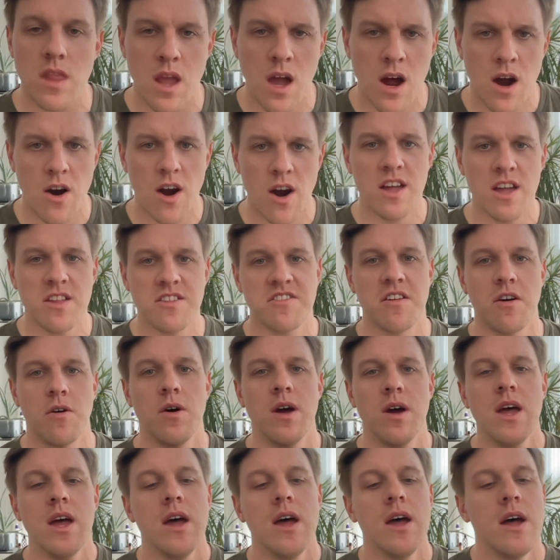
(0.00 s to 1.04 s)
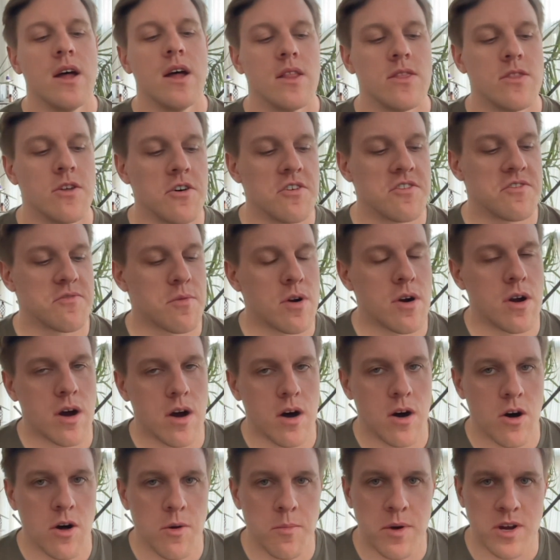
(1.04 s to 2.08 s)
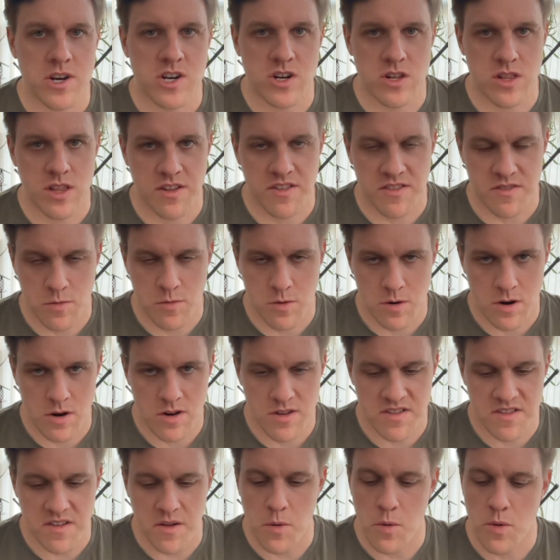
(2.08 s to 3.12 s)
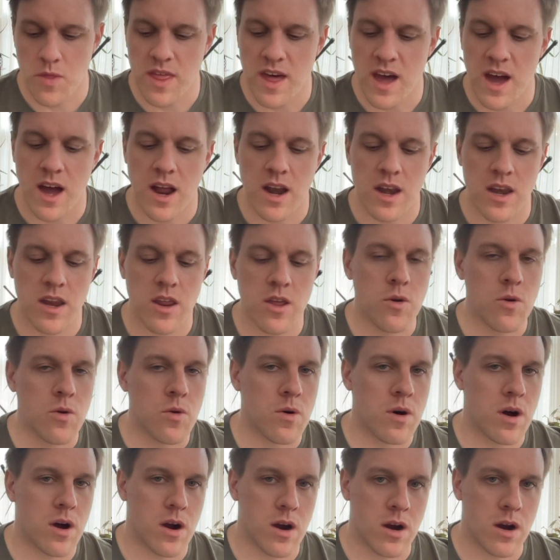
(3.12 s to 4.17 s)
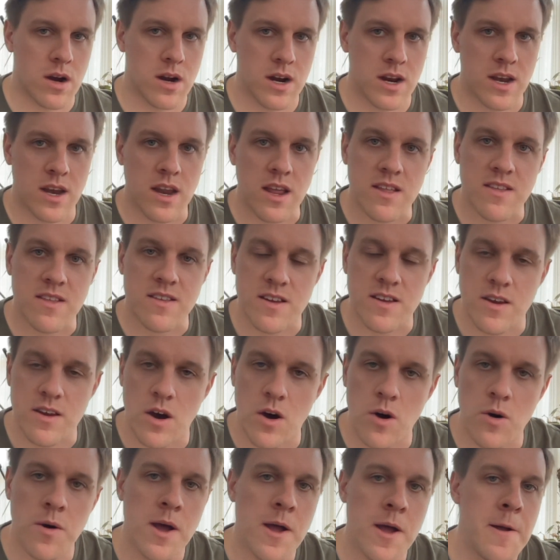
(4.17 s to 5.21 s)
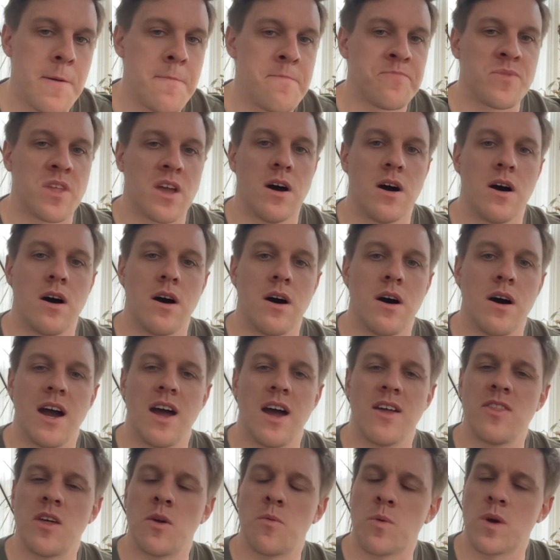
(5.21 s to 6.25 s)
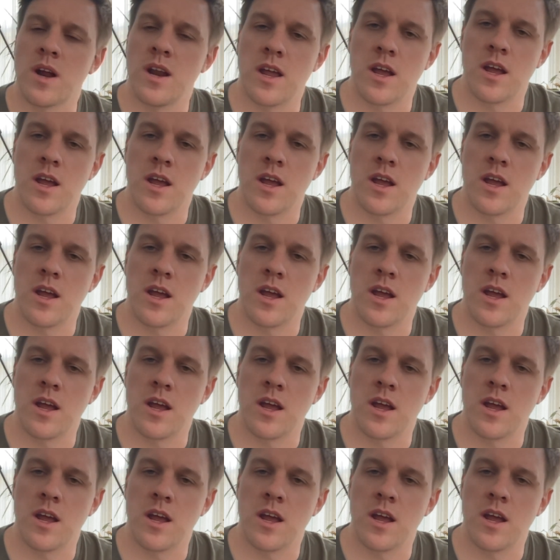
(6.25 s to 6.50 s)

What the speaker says: All right, so those were a whole bunch of list of words that you are gonna need to know. And then we're gonna